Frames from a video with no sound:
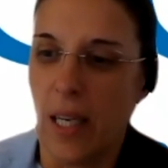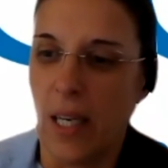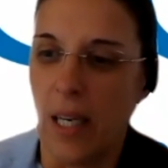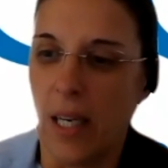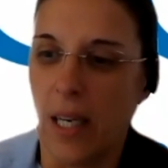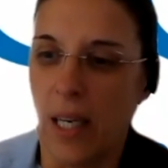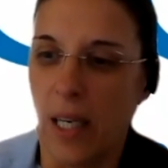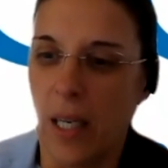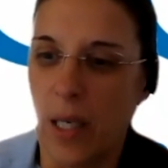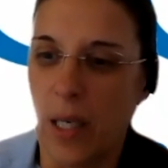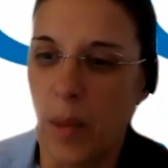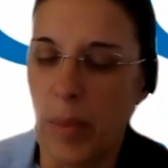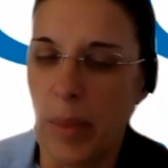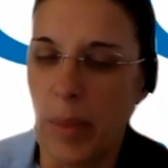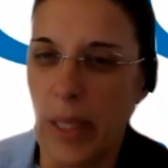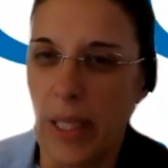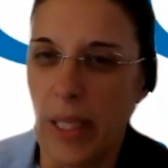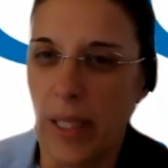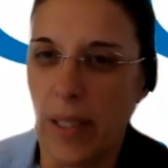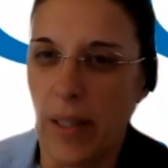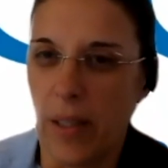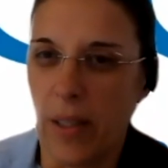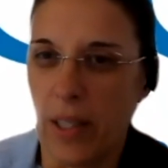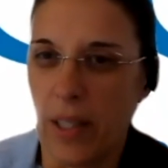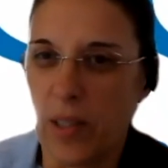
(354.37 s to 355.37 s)
But
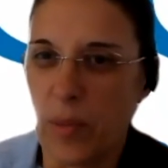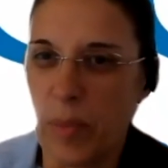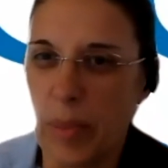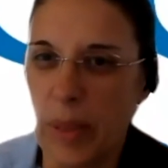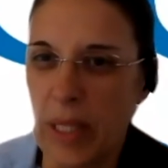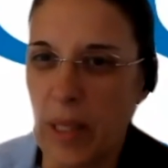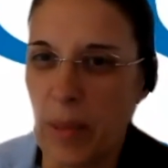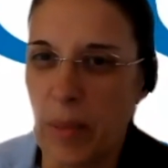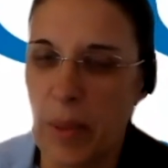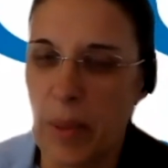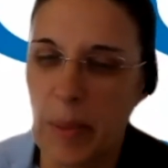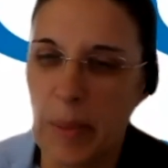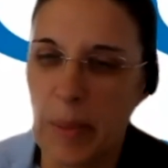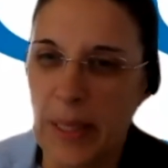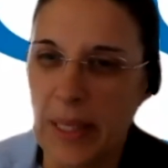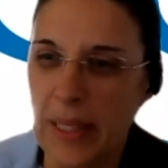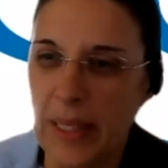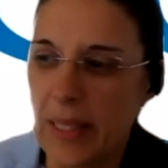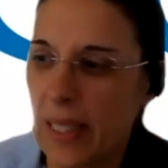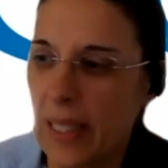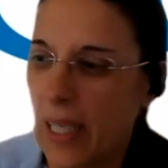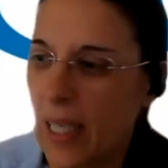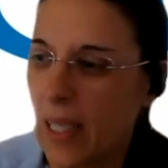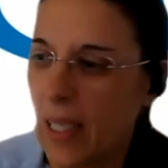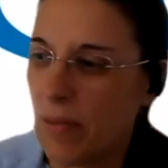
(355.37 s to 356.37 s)
I speak about
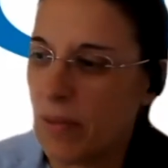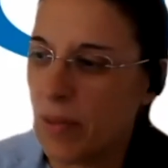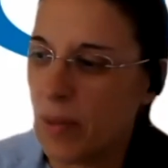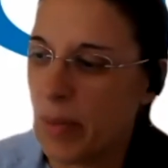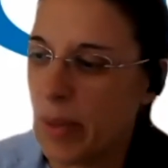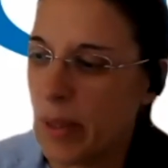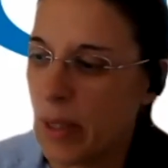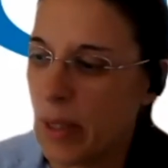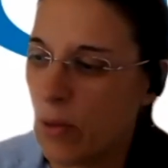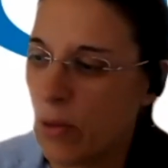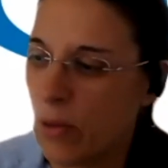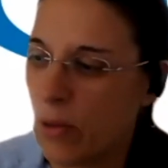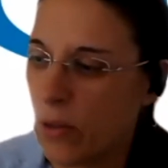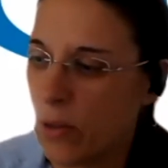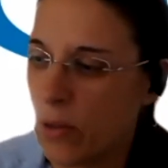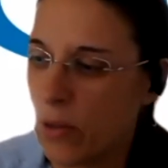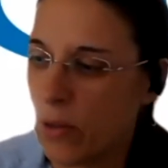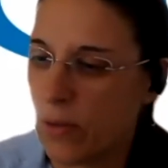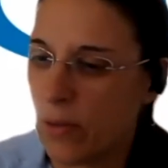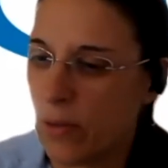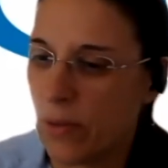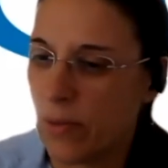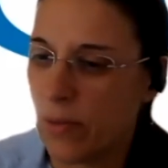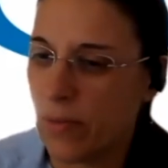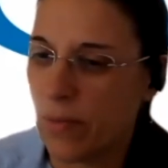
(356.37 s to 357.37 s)
myself, but
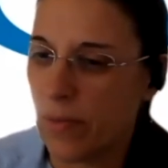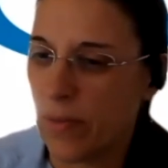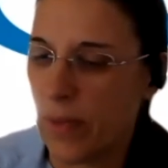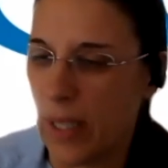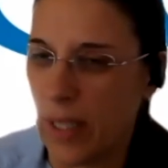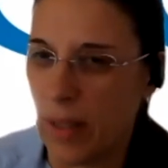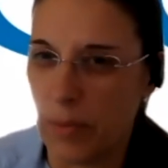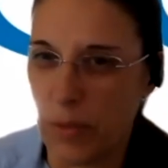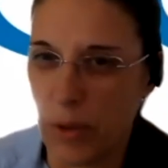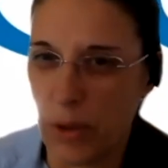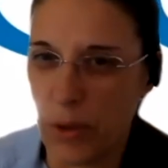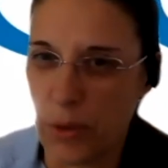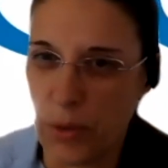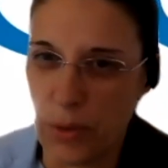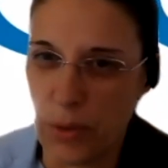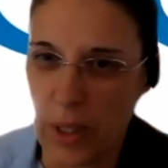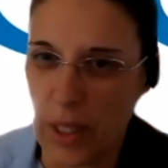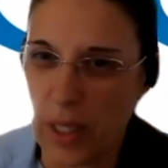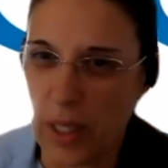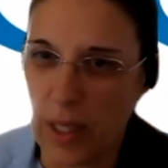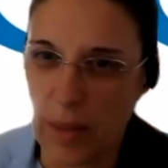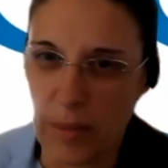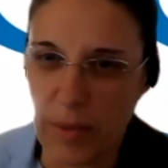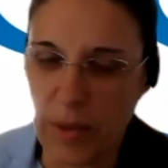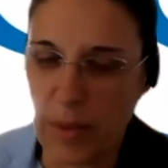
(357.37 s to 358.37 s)
also I'm
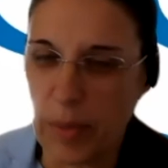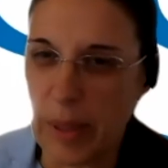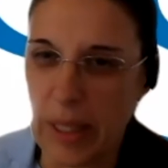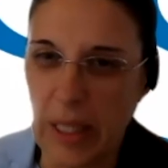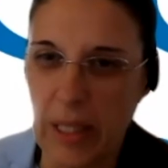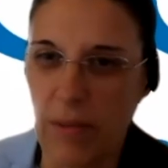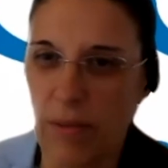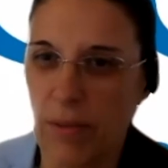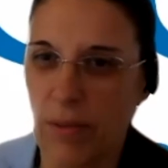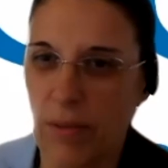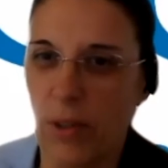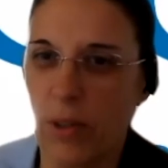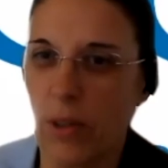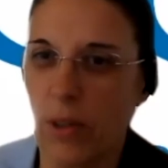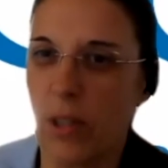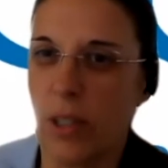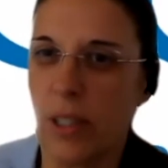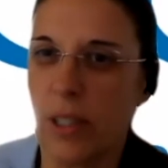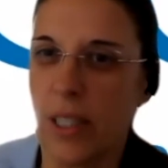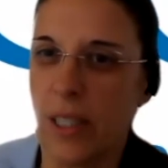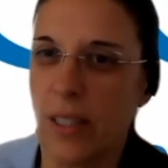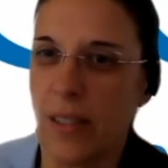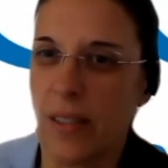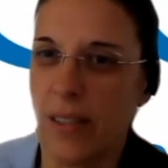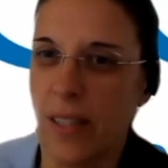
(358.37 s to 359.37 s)
sure I'm speaking for all
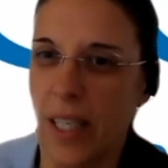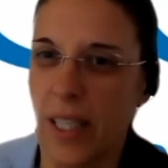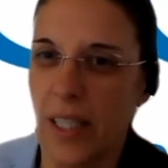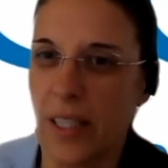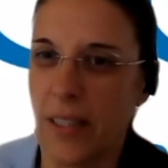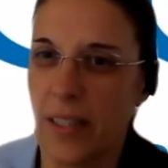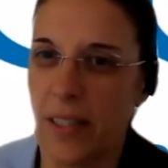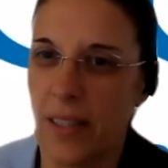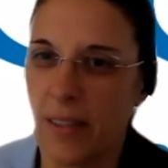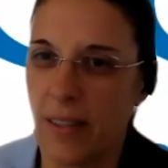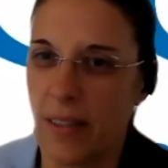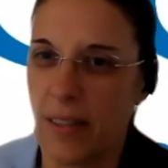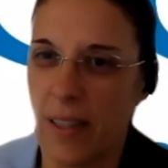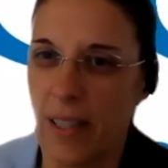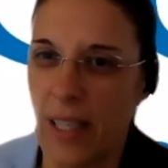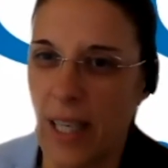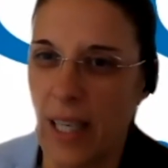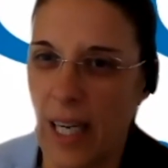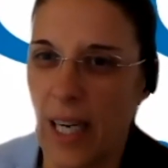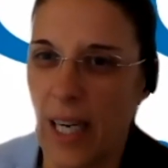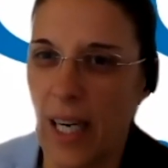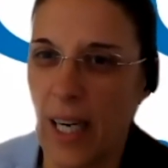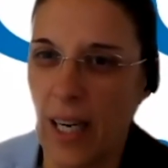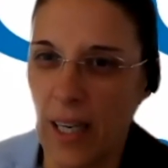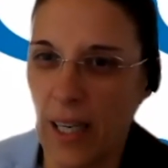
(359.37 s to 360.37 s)
the scientists
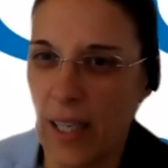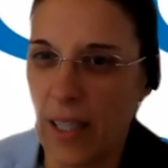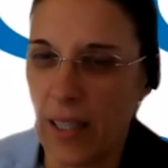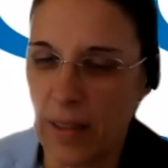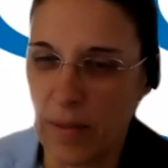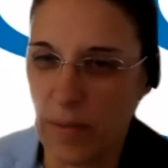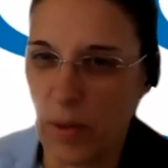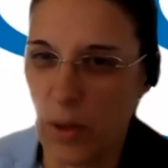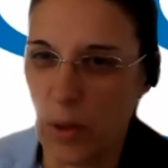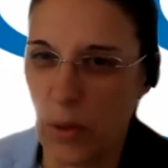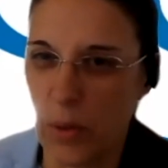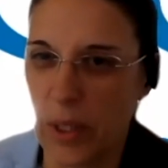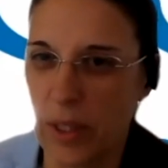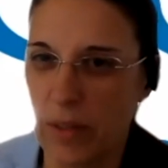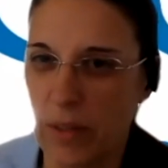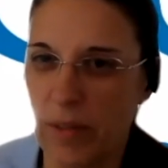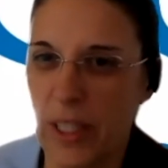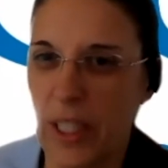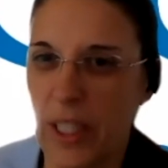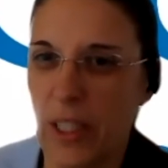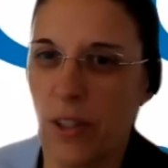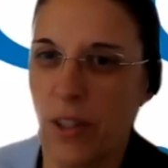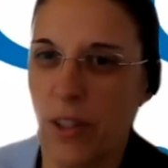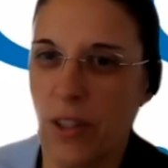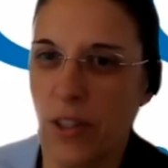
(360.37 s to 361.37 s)
that are doing
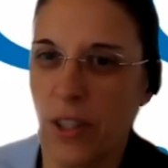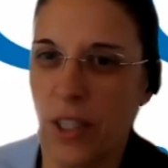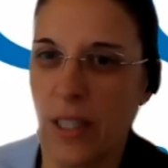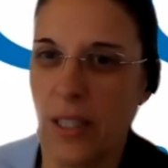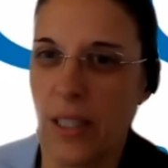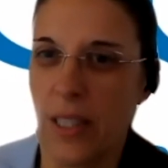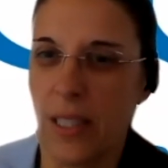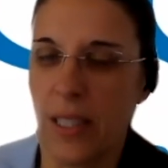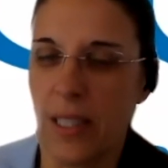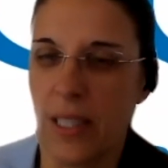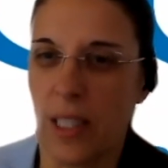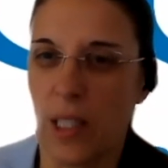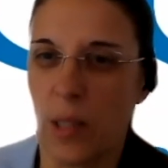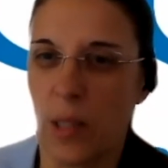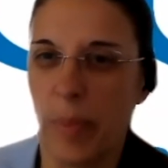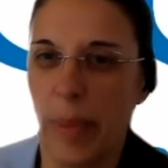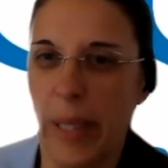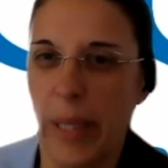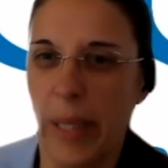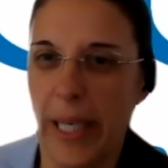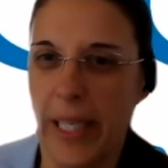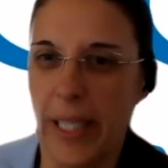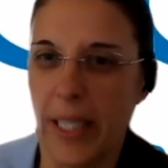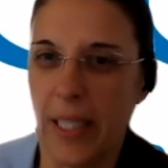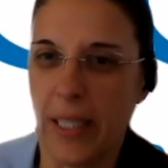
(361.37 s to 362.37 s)
research in this
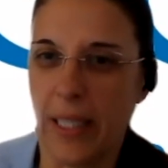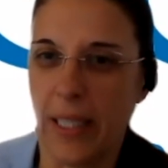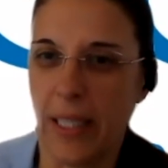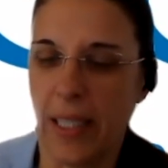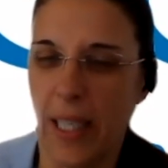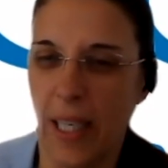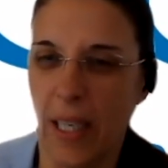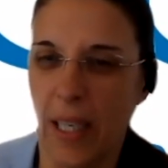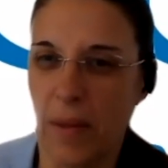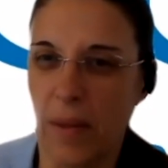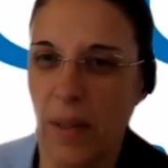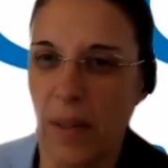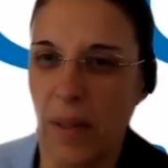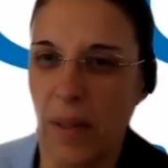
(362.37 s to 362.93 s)
space, that